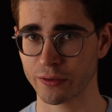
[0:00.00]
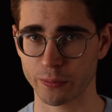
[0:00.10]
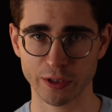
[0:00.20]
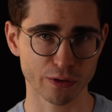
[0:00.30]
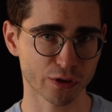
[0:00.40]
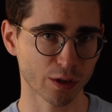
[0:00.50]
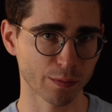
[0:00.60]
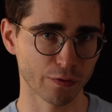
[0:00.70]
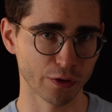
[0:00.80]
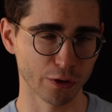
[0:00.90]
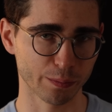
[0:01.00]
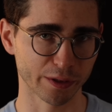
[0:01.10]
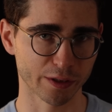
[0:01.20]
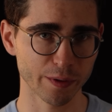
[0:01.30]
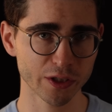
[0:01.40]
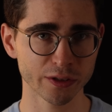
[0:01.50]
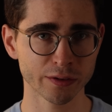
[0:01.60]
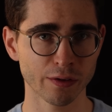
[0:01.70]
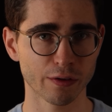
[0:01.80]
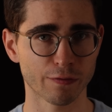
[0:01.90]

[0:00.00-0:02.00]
the research arm of the European Commission,